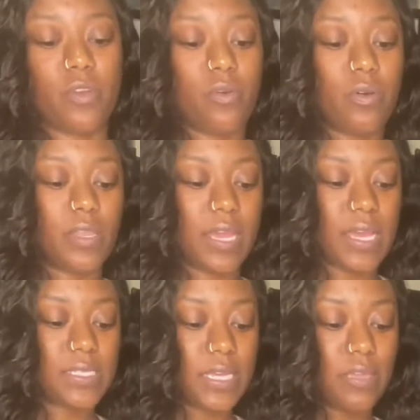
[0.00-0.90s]
oil. And like I
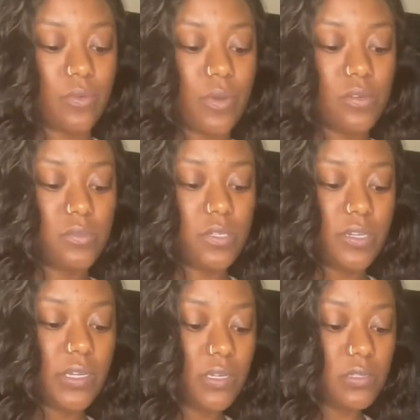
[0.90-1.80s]
say, the
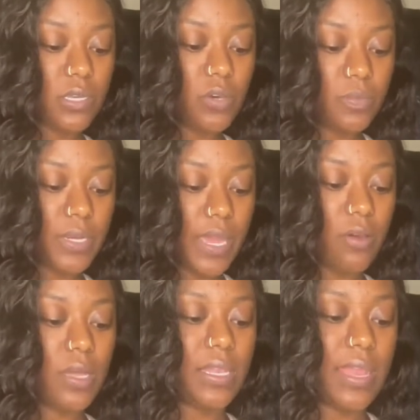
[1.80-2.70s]
rosemary is helping
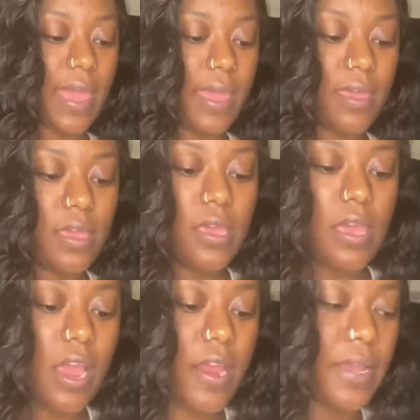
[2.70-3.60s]
out a lot.
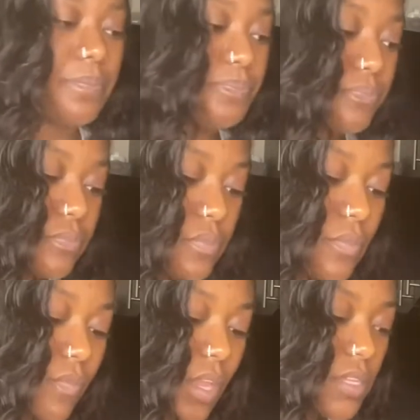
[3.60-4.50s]
All right,
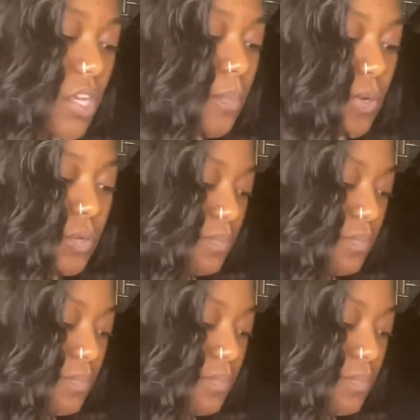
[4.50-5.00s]
so boom.